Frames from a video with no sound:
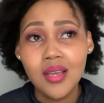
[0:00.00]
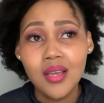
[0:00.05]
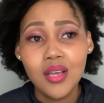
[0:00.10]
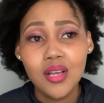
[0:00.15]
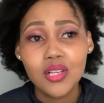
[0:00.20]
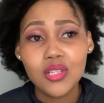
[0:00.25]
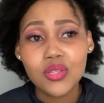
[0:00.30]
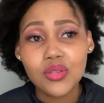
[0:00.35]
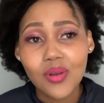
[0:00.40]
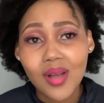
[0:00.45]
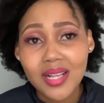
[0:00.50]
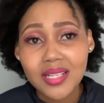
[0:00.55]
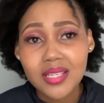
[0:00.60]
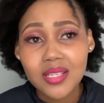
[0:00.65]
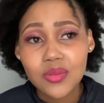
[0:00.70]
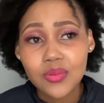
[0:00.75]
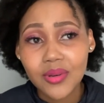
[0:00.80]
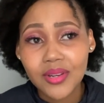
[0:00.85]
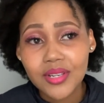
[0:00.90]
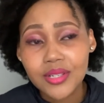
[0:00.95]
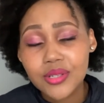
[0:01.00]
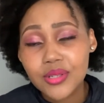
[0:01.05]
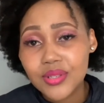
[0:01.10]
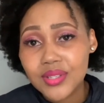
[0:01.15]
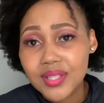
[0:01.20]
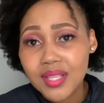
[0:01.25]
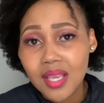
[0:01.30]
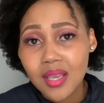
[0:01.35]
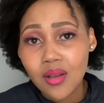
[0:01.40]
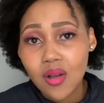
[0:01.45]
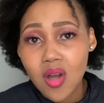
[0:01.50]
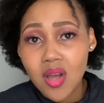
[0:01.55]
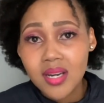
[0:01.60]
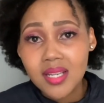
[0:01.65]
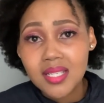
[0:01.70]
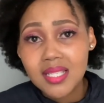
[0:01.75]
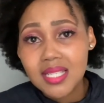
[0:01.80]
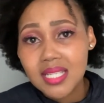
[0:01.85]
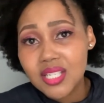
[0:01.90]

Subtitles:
So I just wanted to say, honestly,